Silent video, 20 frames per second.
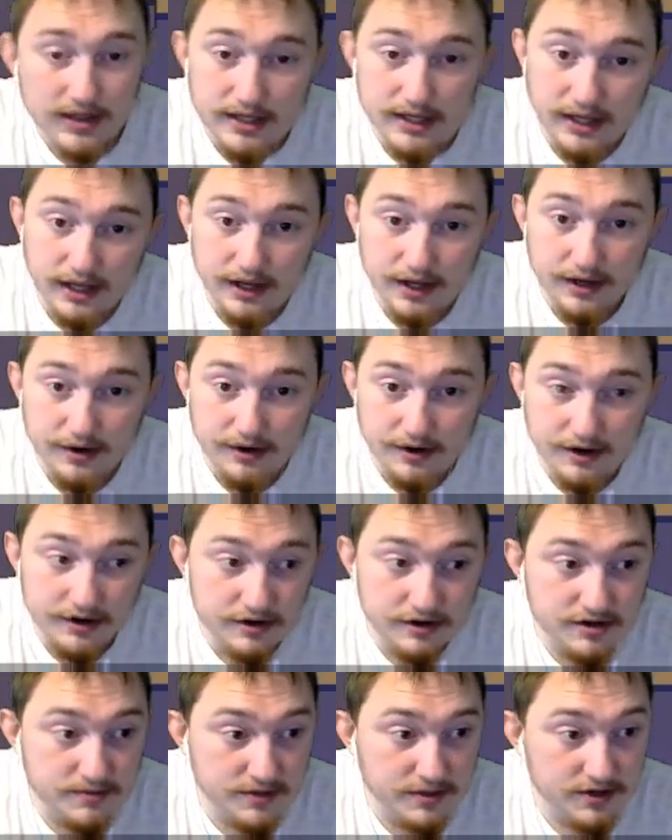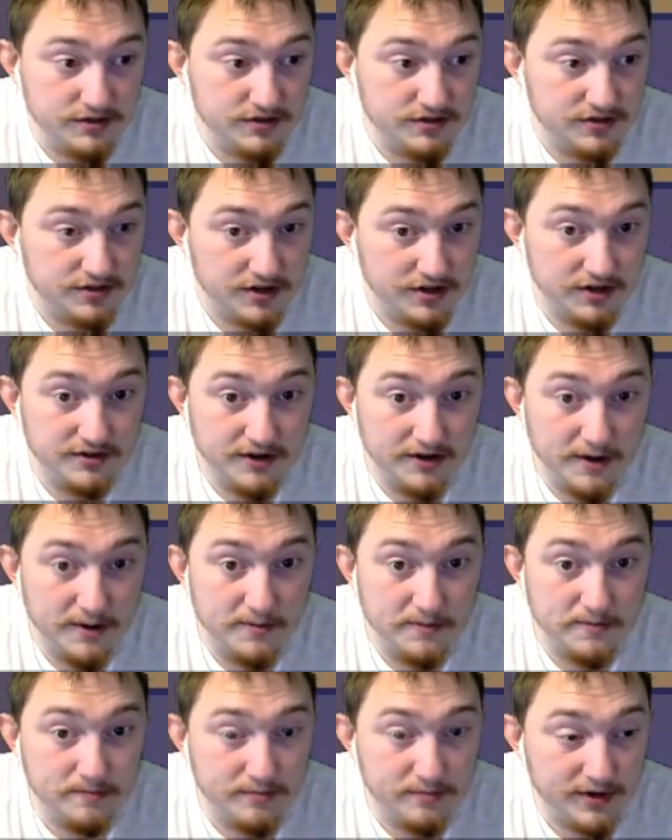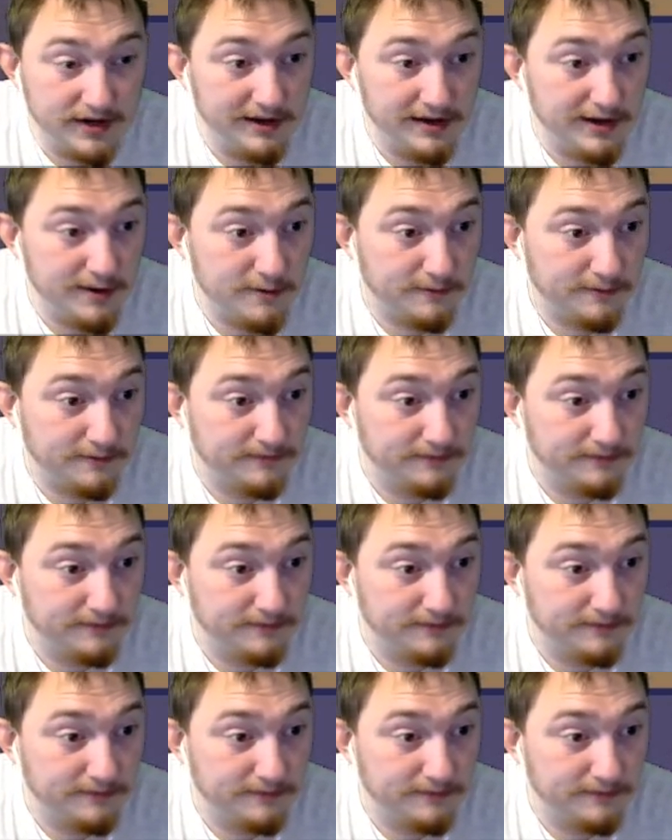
And our energy production starts out pretty low.